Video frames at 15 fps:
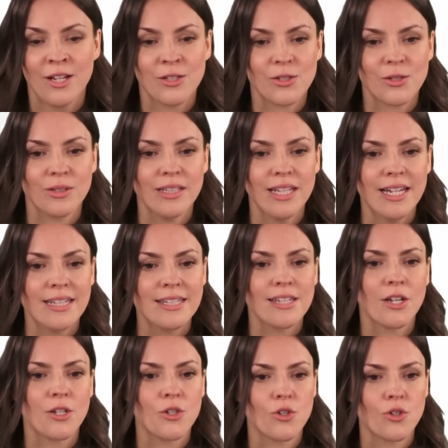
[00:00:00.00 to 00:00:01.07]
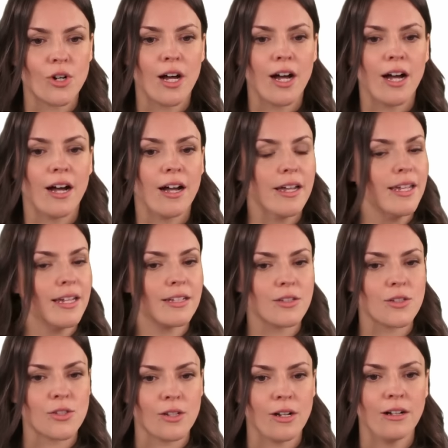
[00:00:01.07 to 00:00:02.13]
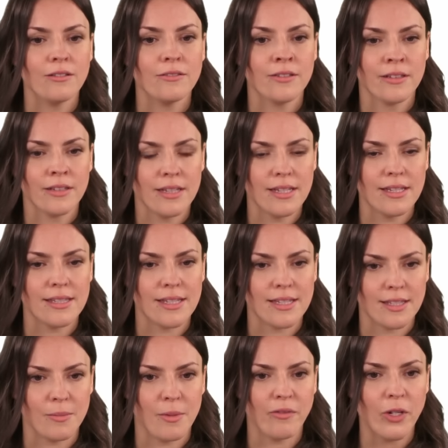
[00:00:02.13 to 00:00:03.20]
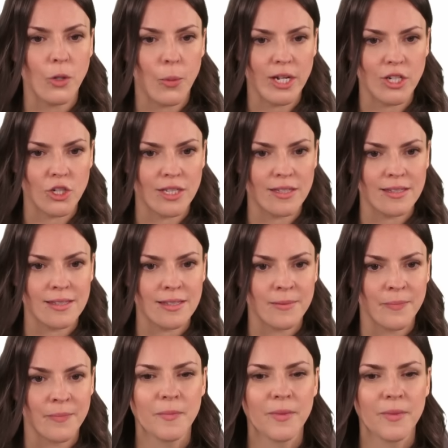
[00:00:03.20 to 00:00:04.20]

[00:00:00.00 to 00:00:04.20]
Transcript: So let's try and solve this system of equations.